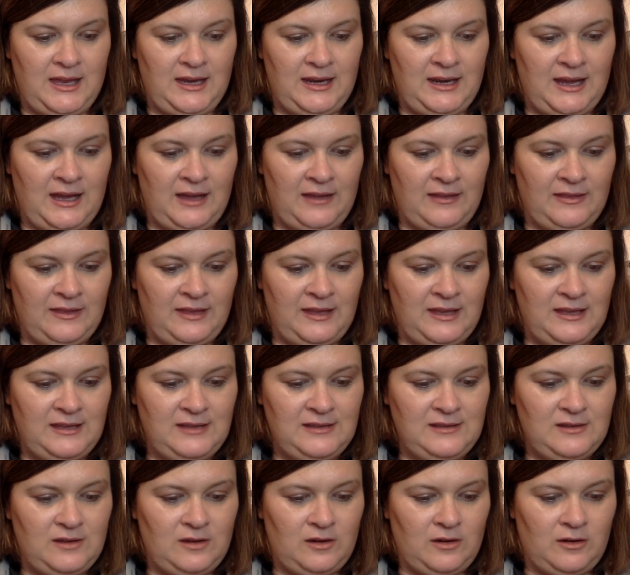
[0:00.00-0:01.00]
Now,
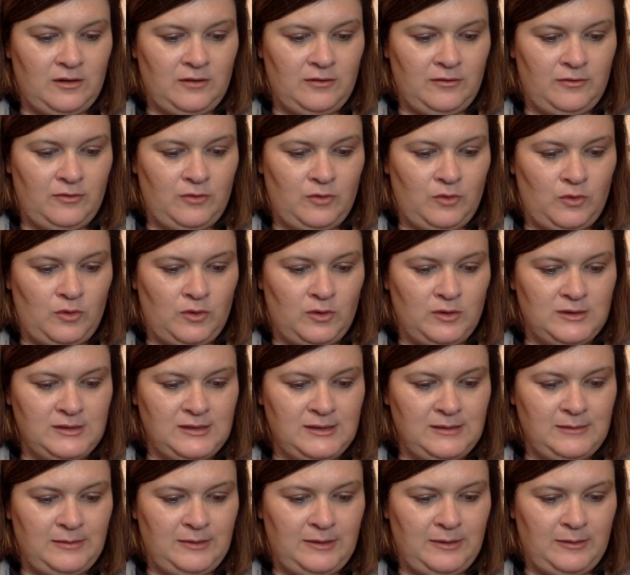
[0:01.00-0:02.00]
these are for
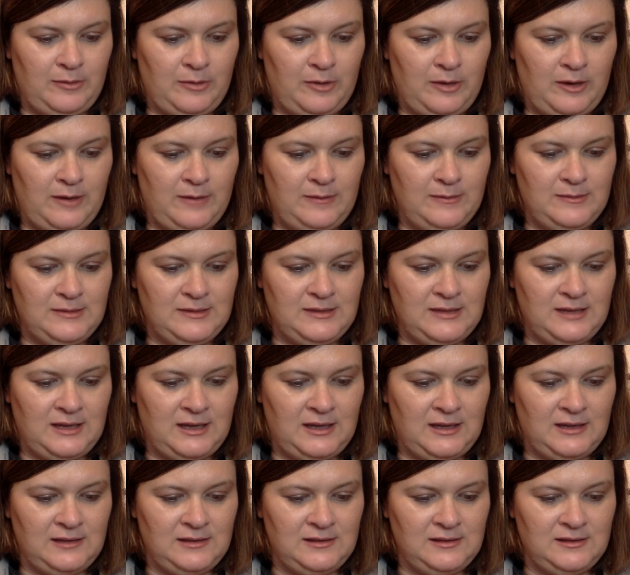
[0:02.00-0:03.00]
Simply Prep
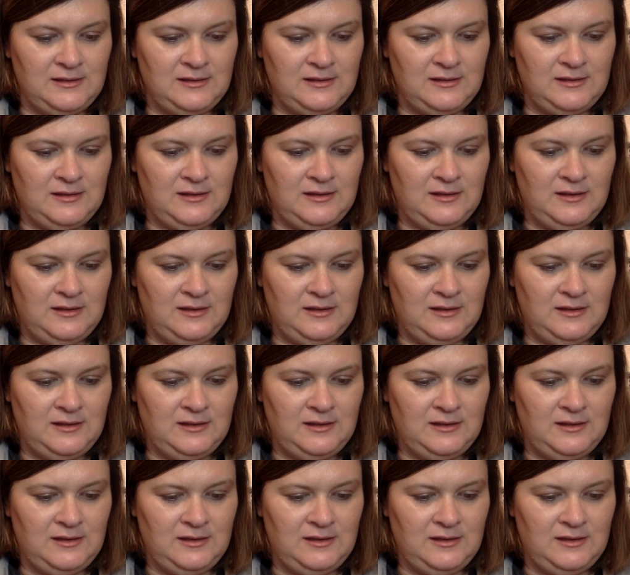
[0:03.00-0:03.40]
size.